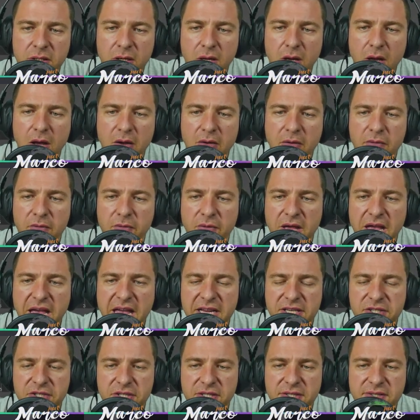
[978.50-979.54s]
of
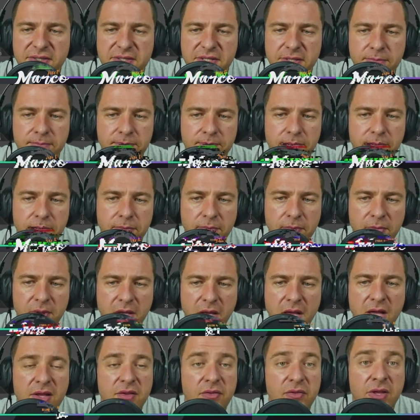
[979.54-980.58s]
edges
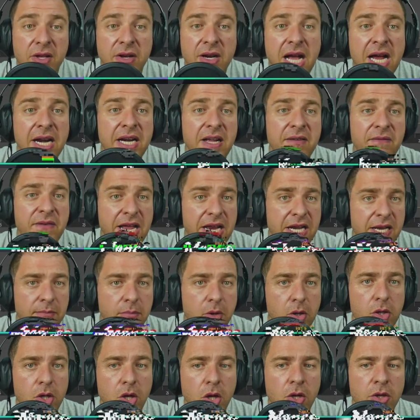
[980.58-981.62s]
that are
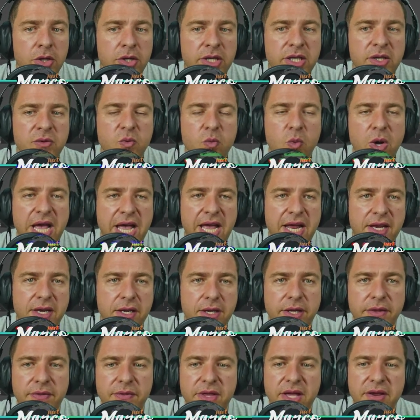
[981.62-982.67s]
available only
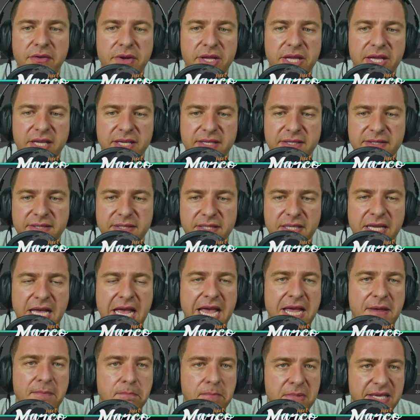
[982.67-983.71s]
when there is
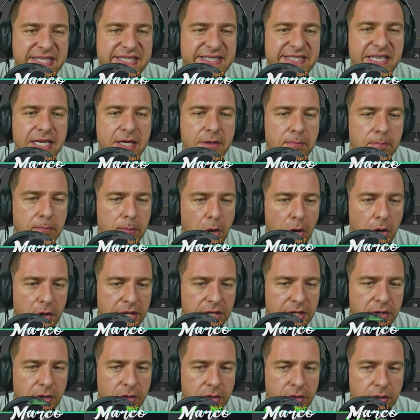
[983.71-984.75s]
a missing
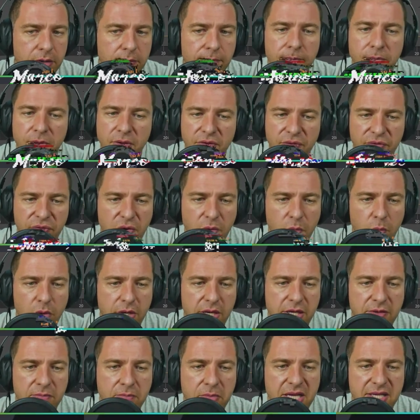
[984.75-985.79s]
polygon. So
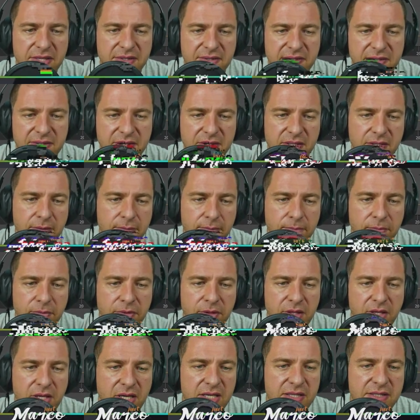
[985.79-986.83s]
what it means?
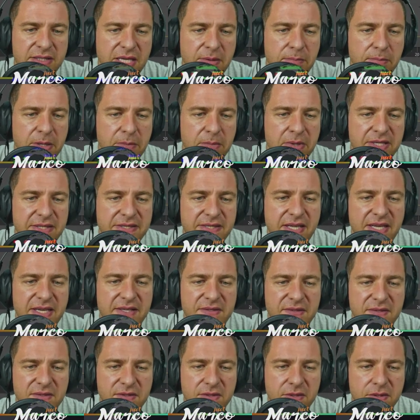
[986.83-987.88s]
It simply means
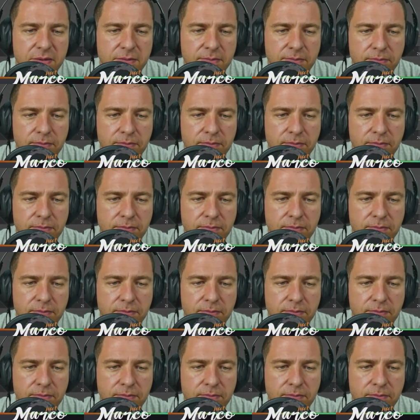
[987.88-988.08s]
this.